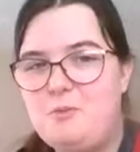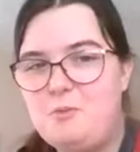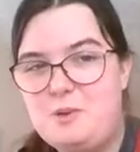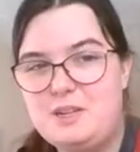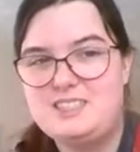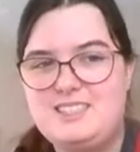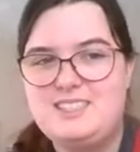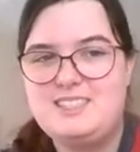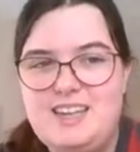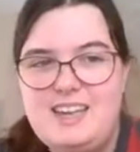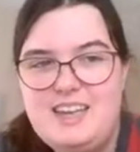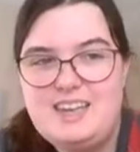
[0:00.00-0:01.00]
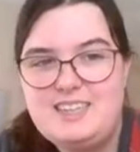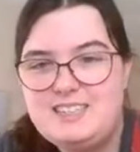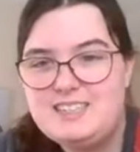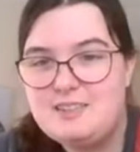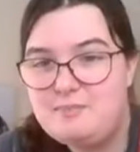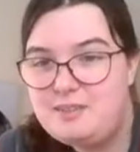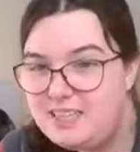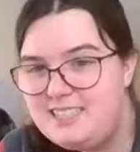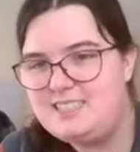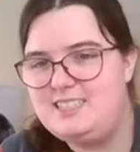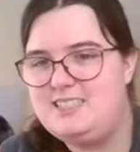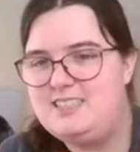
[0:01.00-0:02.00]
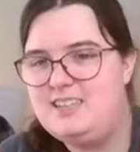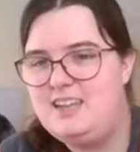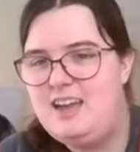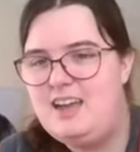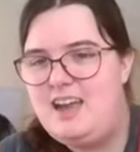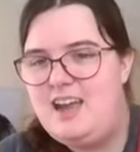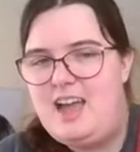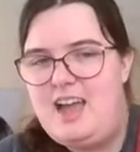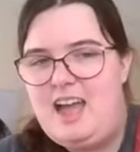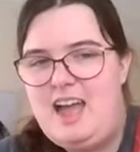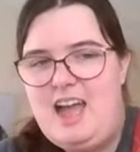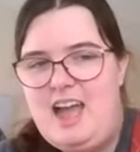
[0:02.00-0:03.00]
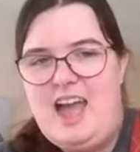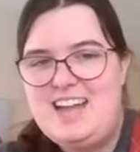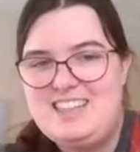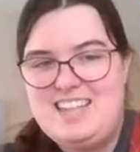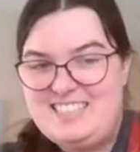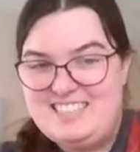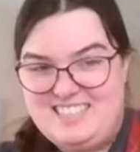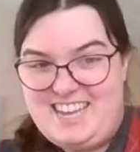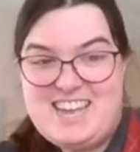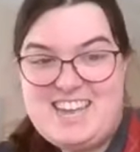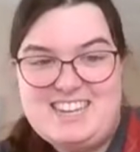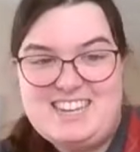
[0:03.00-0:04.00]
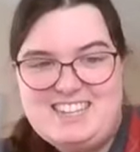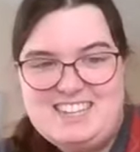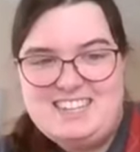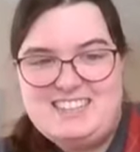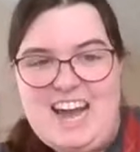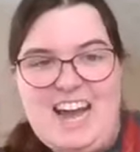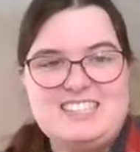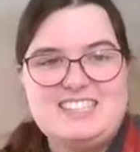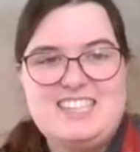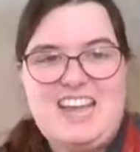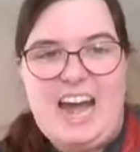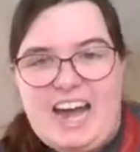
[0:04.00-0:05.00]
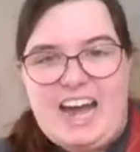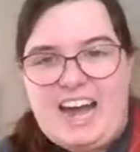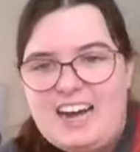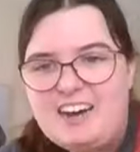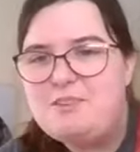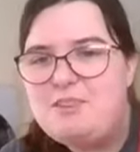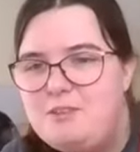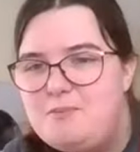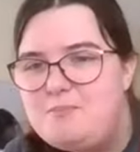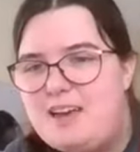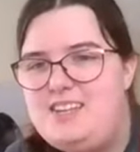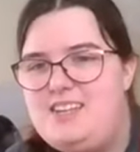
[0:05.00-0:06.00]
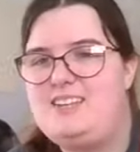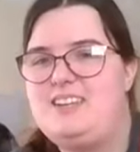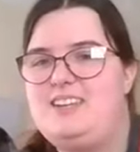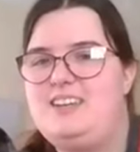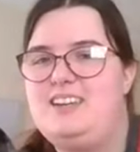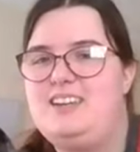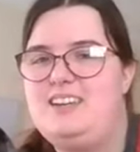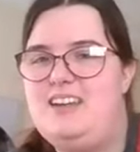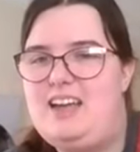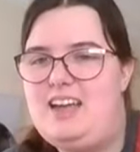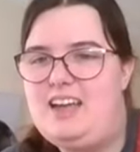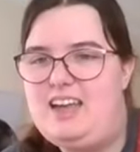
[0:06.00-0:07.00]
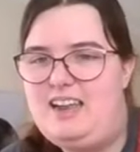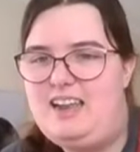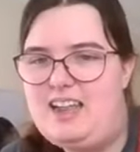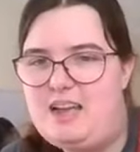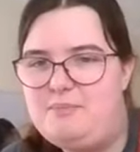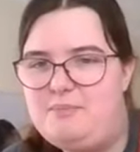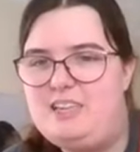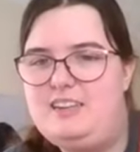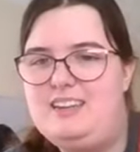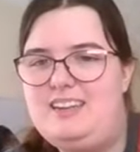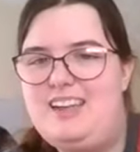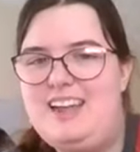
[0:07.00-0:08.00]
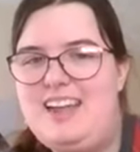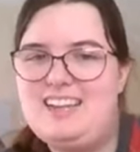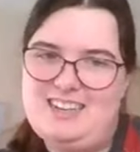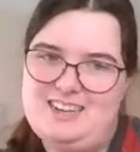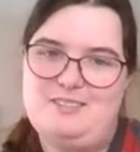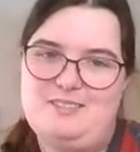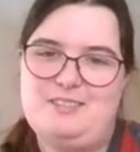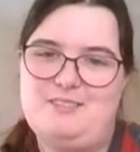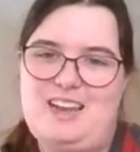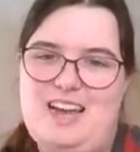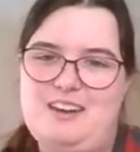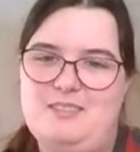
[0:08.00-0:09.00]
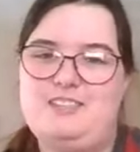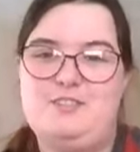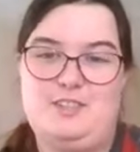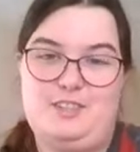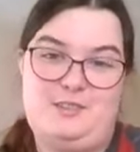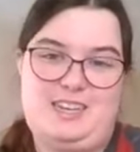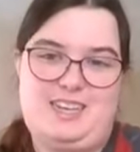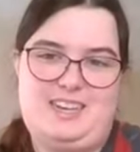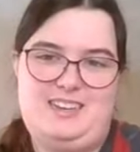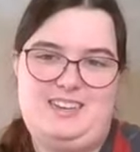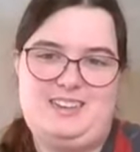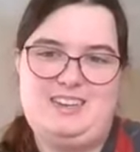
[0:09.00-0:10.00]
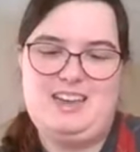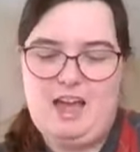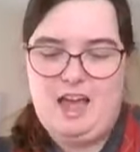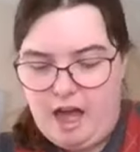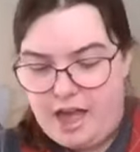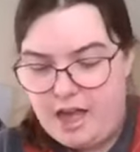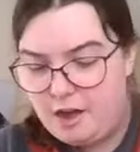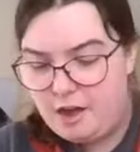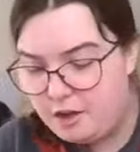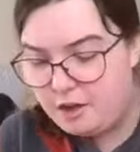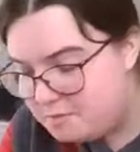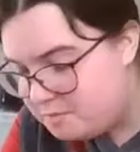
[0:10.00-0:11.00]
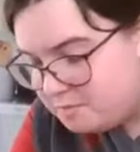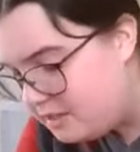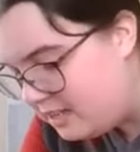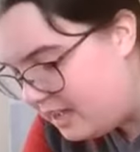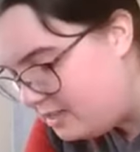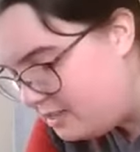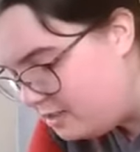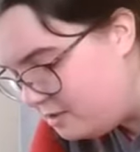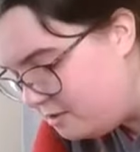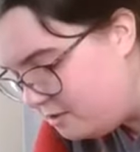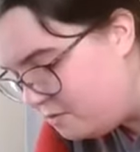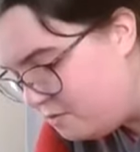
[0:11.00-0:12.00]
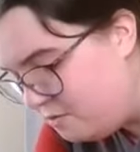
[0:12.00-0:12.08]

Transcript: once it's completed. And that's it. That's how you make a lemon and elderflower drizzle cake. I hope that you've